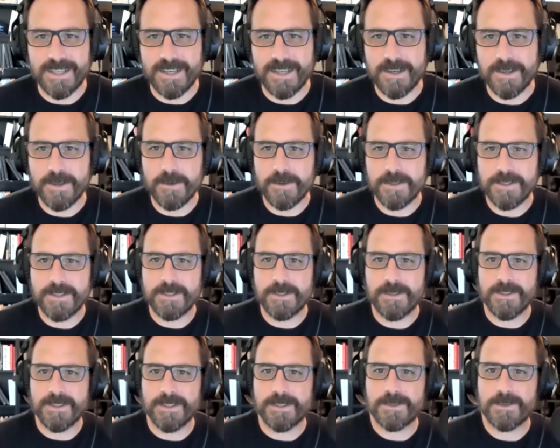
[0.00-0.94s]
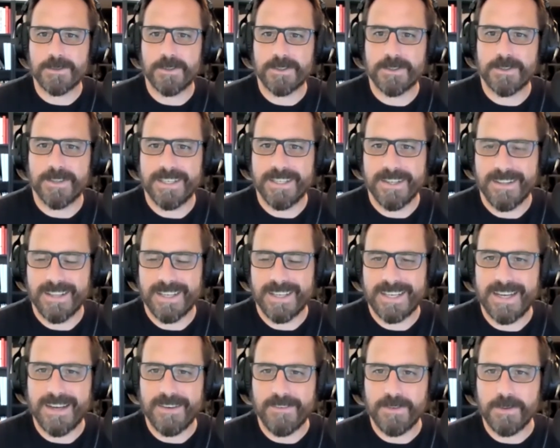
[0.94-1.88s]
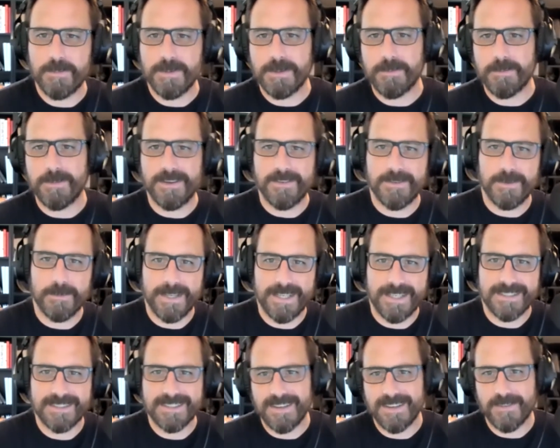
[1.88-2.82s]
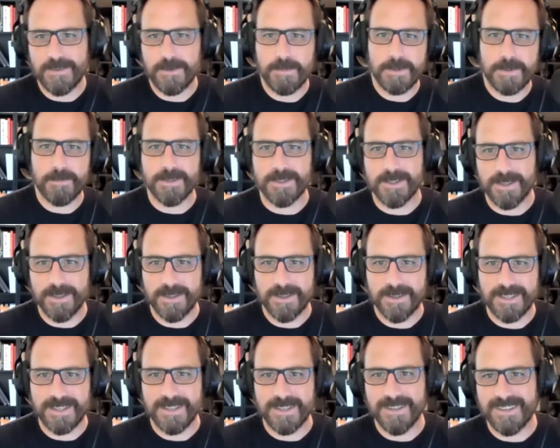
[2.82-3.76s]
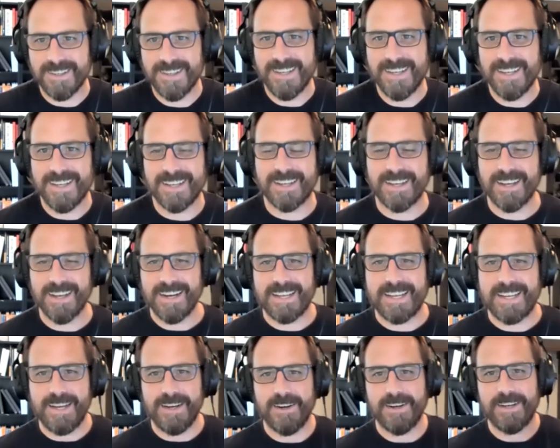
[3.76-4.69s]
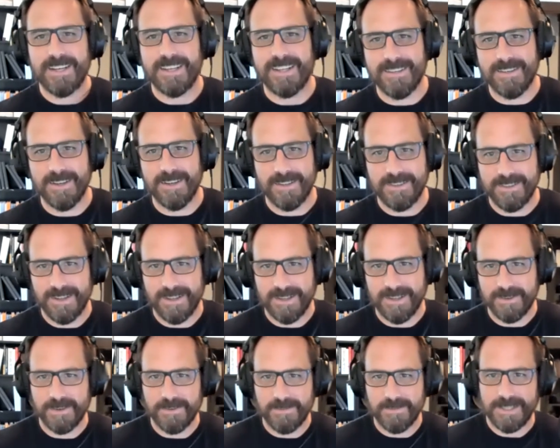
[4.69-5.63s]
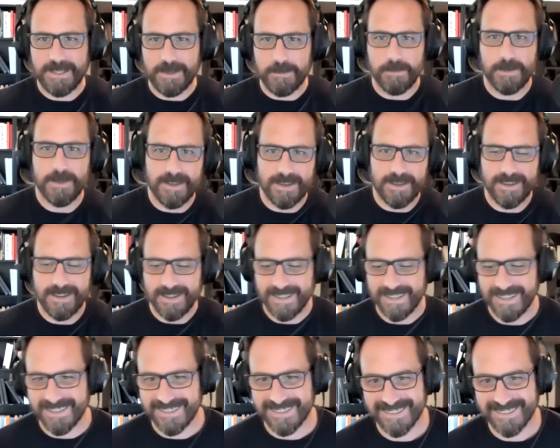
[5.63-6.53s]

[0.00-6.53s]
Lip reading: I don't know what to do in the stores right now. Like half the people have the mask, half the people don't. You kind of carry it, not knowing if you need to put it on.